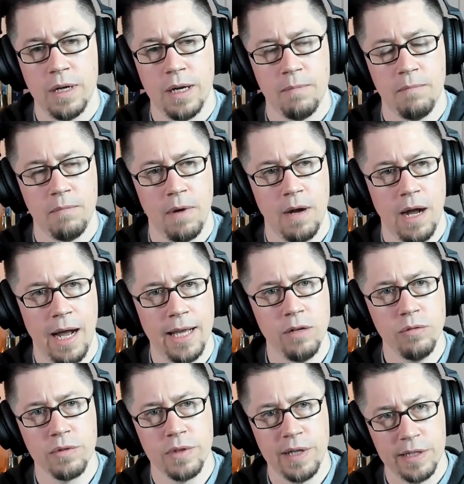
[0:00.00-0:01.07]
So I
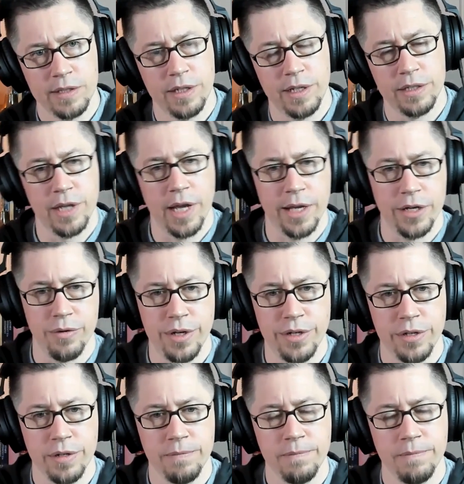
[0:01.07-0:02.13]
don't think it's an
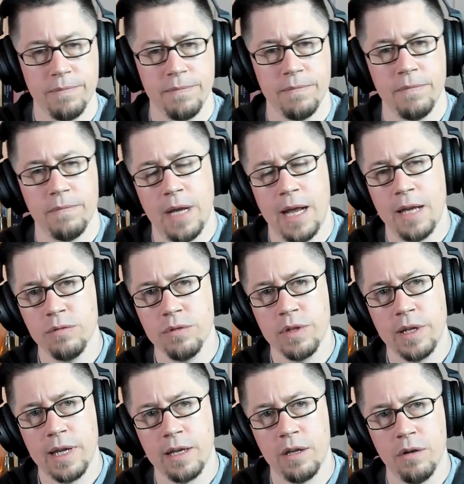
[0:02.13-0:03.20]
exaggeration. I don't
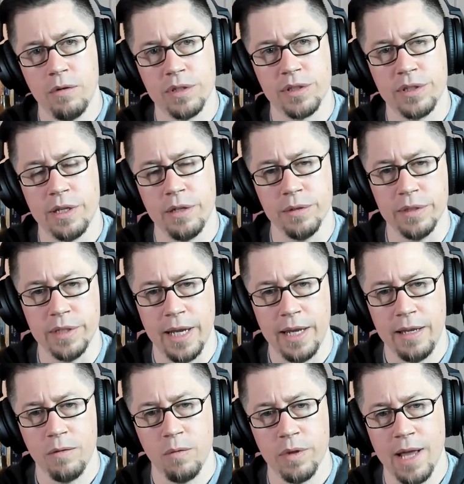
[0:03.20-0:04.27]
think I go a single
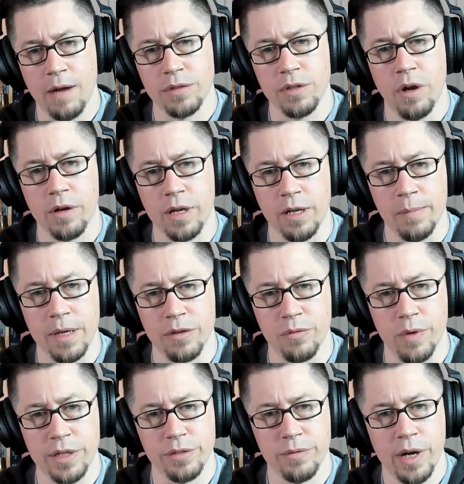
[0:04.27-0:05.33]
day without talking about the
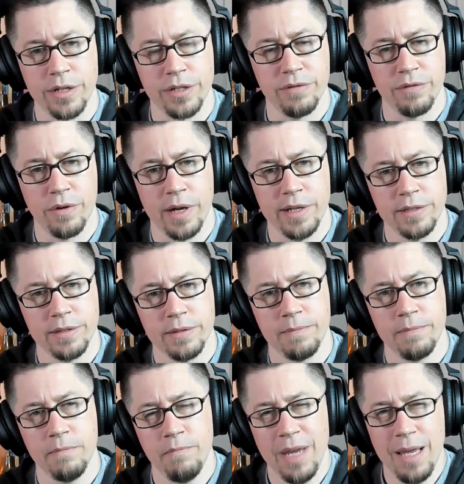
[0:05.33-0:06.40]
resurrection of Christ.
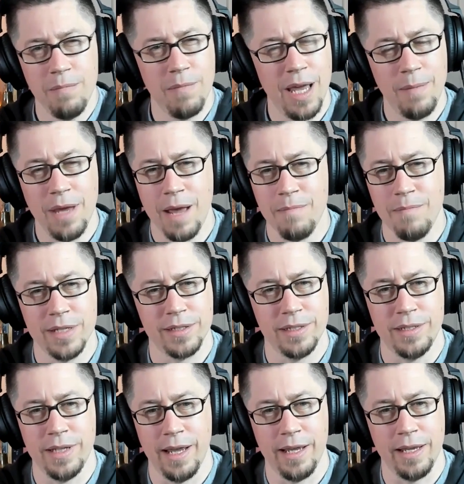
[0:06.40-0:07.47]
Maybe I miss a
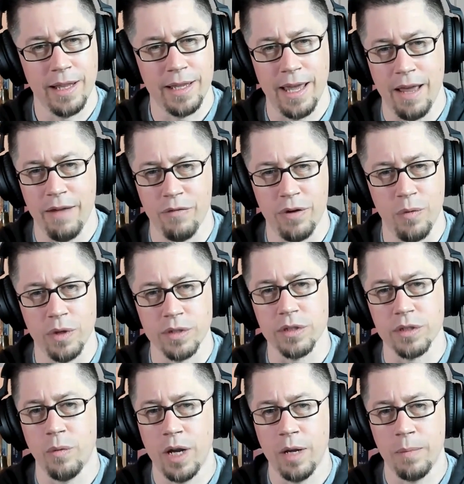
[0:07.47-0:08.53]
day like every once
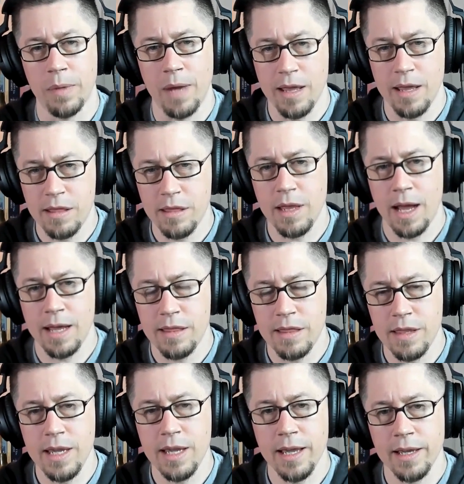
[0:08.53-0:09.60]
in a while, but I
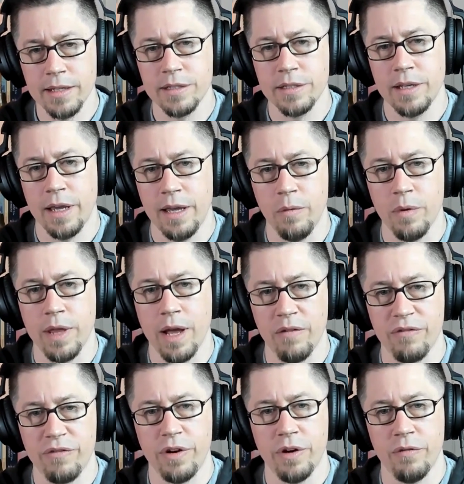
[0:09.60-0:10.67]
think I can say without
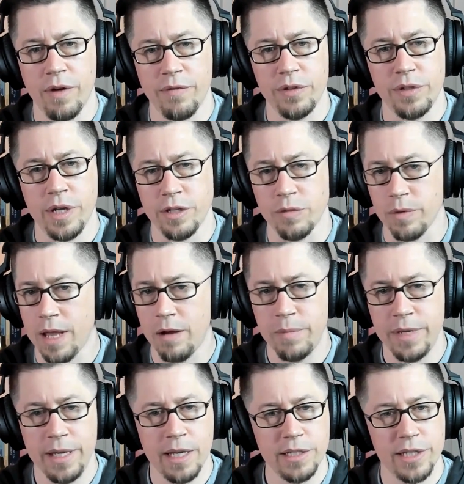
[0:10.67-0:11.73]
fear of refutation, without
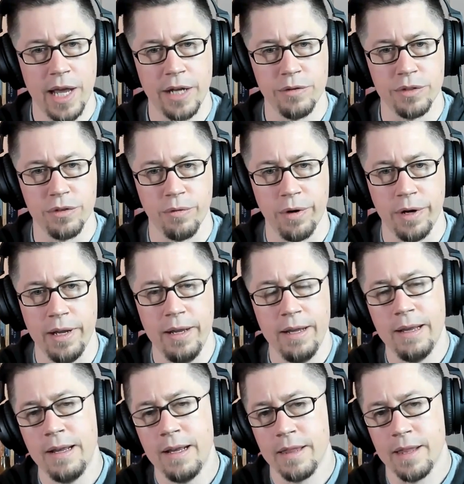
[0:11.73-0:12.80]
being exaggeratory,
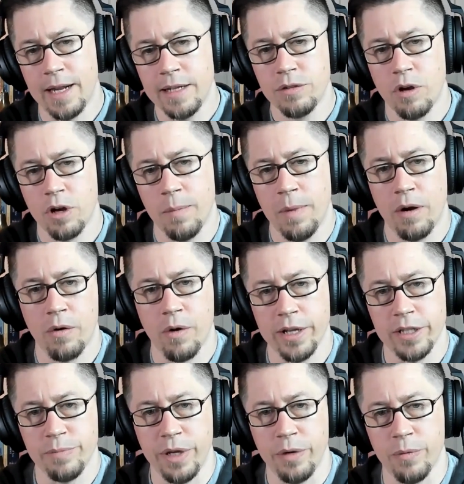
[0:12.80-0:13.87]
that I talk about
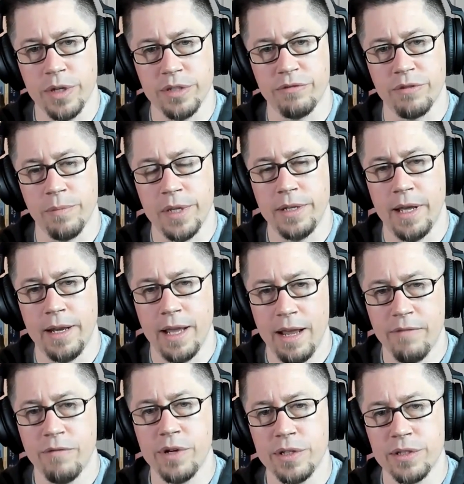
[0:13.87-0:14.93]
Christ being risen from the dead
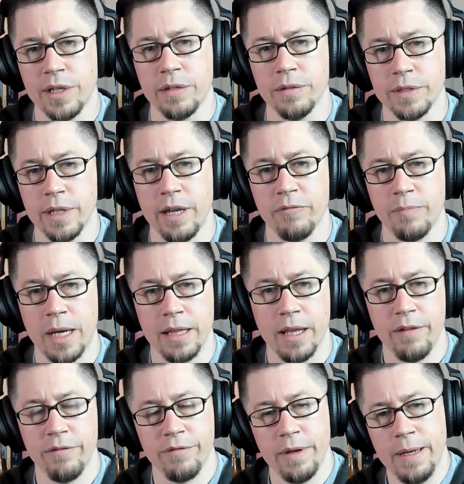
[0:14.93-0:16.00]
every single day of my
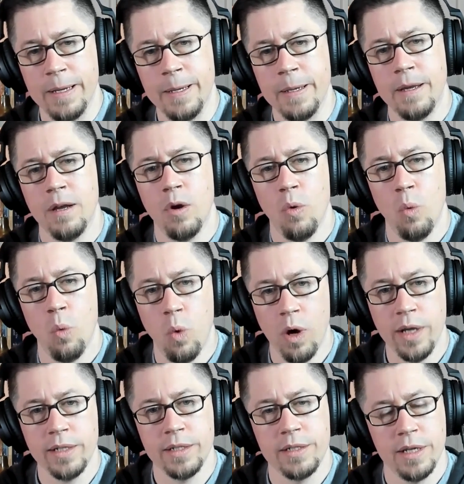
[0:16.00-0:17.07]
life.
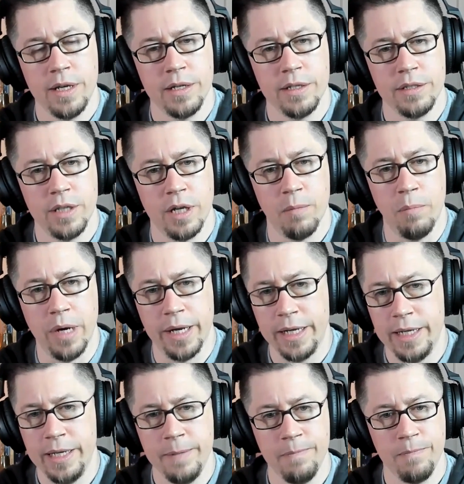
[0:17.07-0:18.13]
What does a
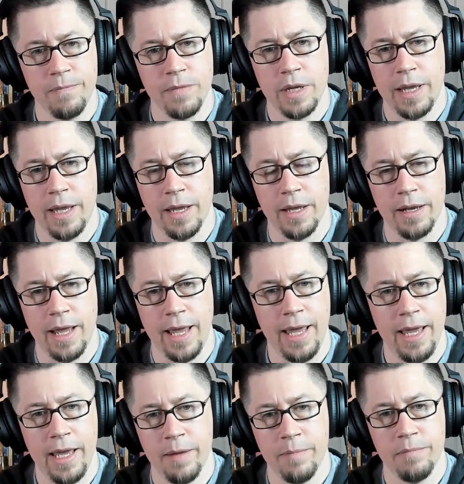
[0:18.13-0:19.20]
bunny and
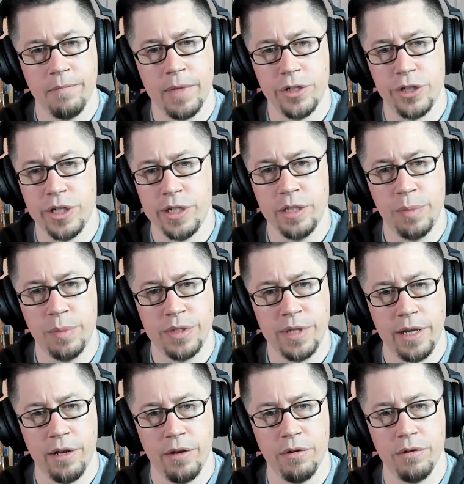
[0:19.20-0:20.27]
ham and cheesy
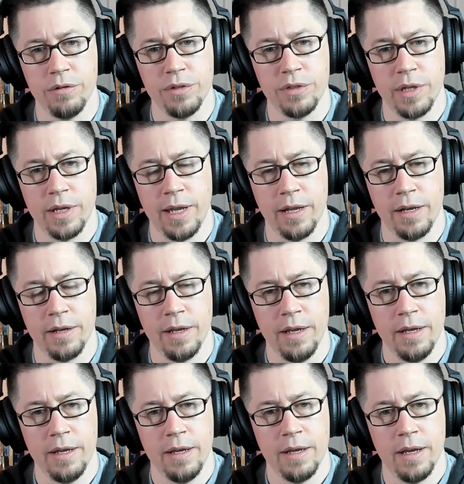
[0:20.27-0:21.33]
potatoes and
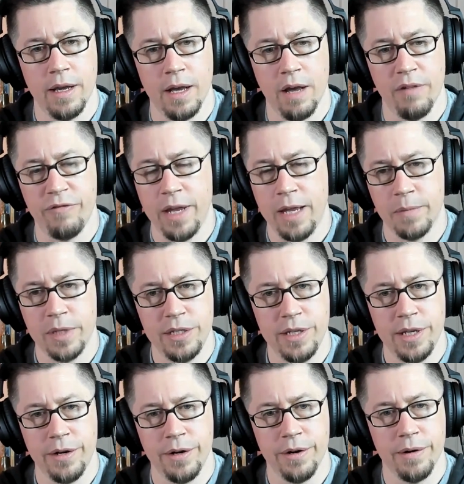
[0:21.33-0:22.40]
a family
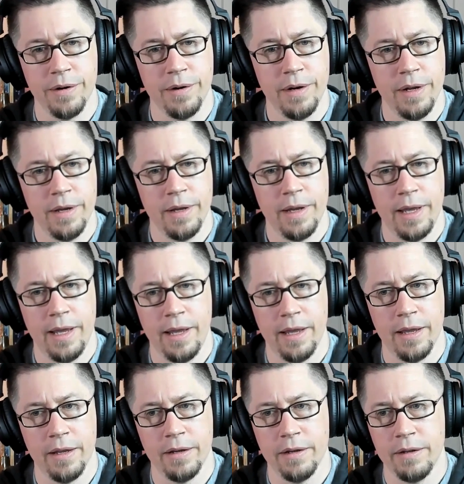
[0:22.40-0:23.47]
dinner
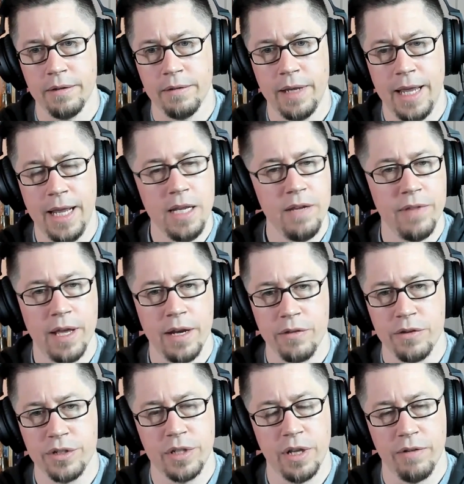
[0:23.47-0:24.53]
and any of that
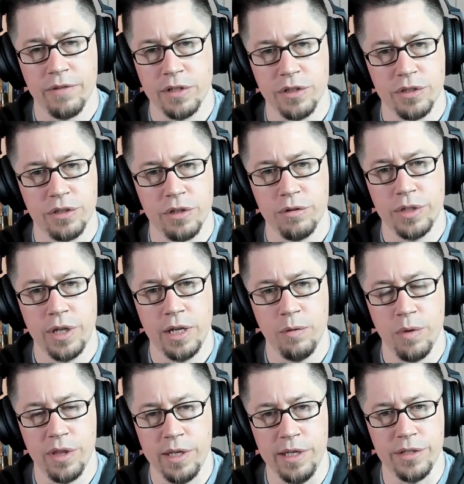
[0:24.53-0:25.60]
other stuff that's associated
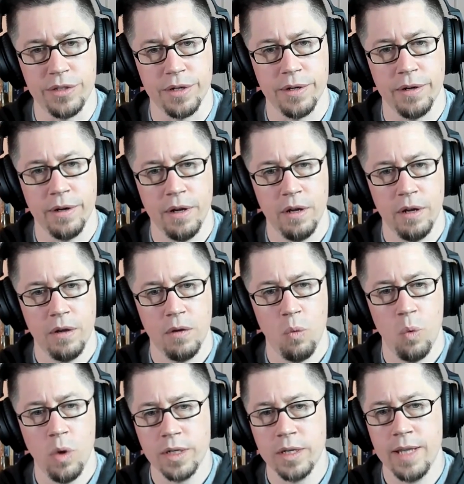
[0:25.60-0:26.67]
with Easter,
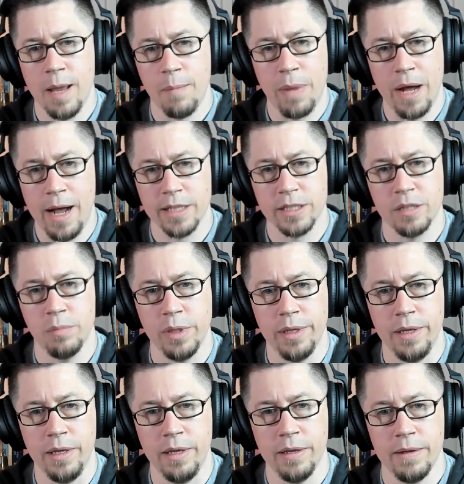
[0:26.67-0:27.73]
what could that
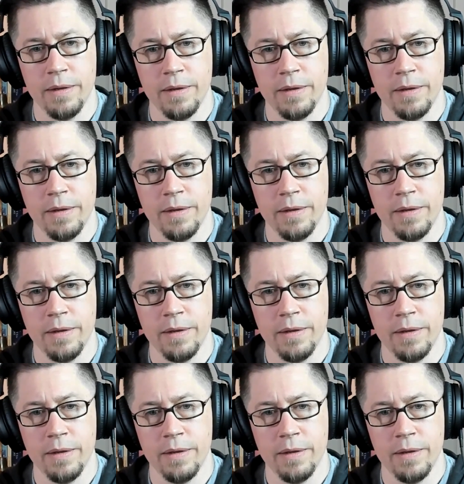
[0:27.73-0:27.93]
possibly